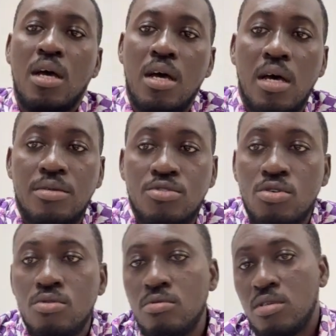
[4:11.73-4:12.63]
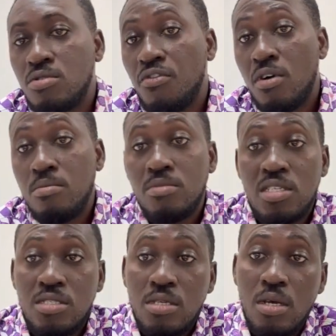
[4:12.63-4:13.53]
And so there's a form
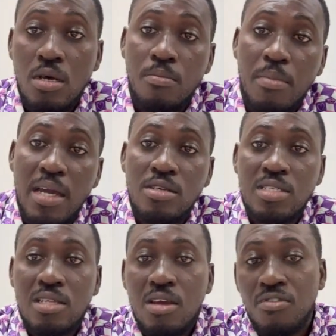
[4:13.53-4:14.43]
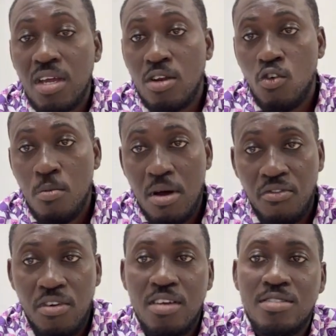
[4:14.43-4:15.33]
that's by the South African Home
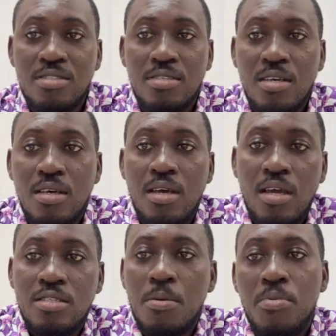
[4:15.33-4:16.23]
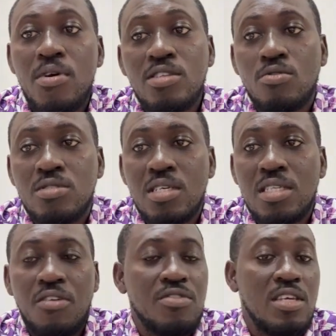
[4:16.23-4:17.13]
Affairs. It's a parent consent
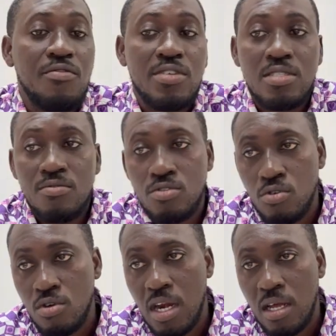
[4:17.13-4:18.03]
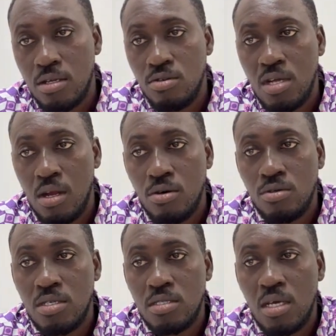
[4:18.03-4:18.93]
affidavit. So you
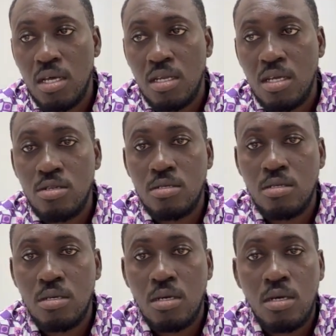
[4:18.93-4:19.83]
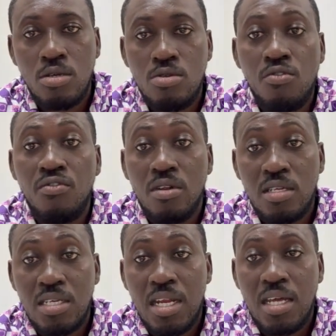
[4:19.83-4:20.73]
download it, and then you fill
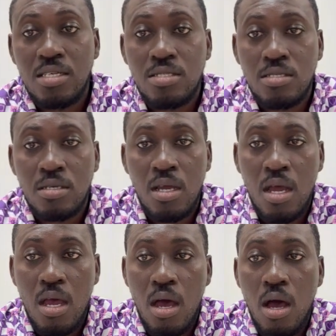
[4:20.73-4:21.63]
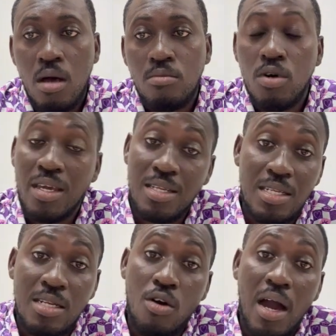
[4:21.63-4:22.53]
it and add it. Okay, they
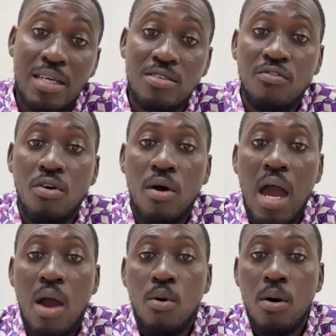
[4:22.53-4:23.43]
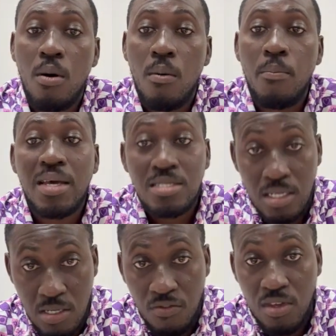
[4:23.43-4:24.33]
didn't ask for our birth
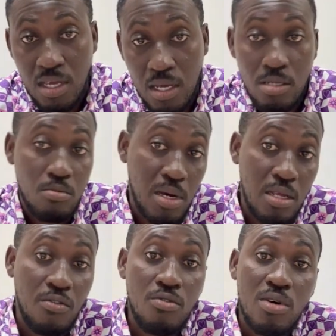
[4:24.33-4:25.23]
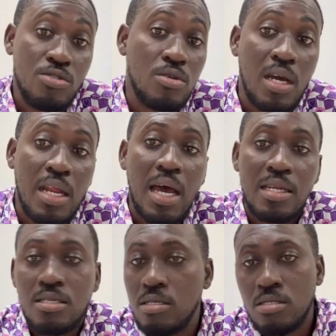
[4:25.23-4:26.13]
certificate, but if you want, you can
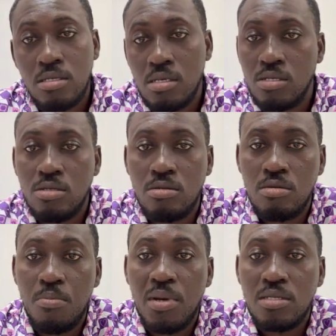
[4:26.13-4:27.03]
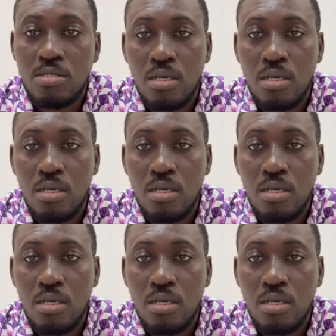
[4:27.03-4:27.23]
add it. It depends.